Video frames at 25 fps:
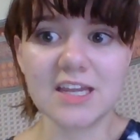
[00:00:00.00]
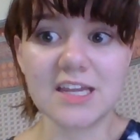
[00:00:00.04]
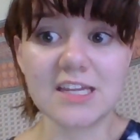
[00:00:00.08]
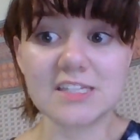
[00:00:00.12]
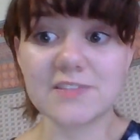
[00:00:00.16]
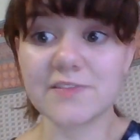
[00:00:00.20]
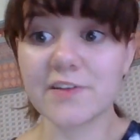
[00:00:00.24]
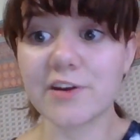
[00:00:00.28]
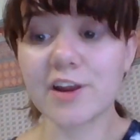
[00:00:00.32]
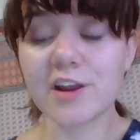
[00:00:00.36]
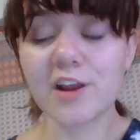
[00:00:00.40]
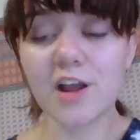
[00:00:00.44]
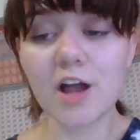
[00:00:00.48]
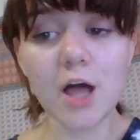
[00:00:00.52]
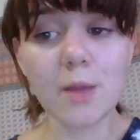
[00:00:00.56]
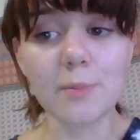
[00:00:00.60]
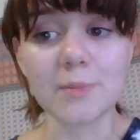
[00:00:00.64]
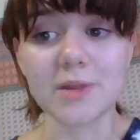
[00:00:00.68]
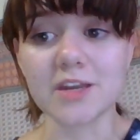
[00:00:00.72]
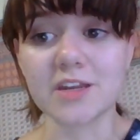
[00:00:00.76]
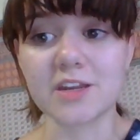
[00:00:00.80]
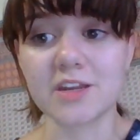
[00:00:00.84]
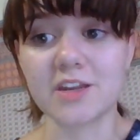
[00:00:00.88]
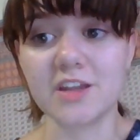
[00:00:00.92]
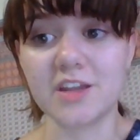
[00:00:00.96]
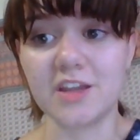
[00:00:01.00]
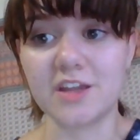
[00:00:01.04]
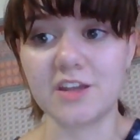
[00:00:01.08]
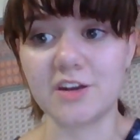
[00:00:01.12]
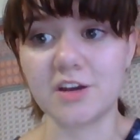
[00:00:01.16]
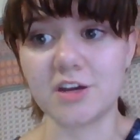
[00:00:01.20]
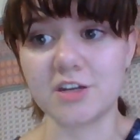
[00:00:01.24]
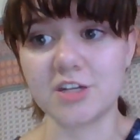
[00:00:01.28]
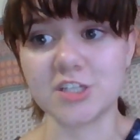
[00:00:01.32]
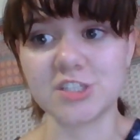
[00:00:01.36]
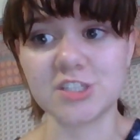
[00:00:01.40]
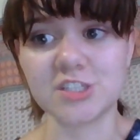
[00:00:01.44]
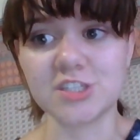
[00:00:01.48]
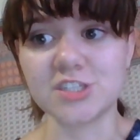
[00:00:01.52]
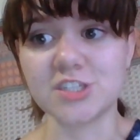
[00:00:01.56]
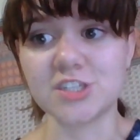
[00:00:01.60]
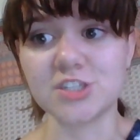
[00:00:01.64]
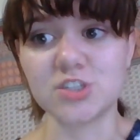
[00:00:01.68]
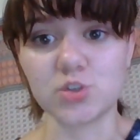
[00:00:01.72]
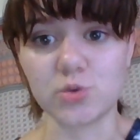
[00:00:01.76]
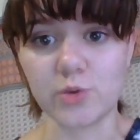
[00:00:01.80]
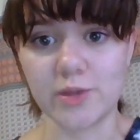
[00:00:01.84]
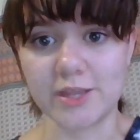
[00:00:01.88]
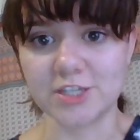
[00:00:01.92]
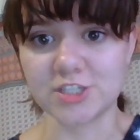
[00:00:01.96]
is very common in audition
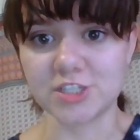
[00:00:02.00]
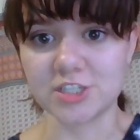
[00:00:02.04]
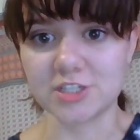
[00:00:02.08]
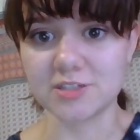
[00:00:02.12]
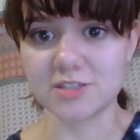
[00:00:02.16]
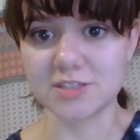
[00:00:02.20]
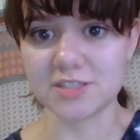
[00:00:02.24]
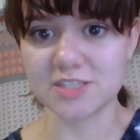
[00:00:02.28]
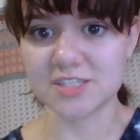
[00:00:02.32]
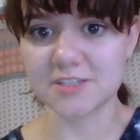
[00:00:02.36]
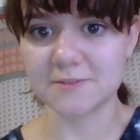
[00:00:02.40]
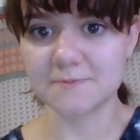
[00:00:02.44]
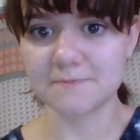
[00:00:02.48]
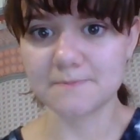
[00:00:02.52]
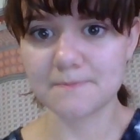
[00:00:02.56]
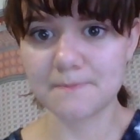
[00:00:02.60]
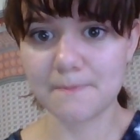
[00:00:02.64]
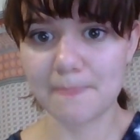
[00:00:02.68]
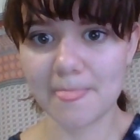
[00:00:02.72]
situations.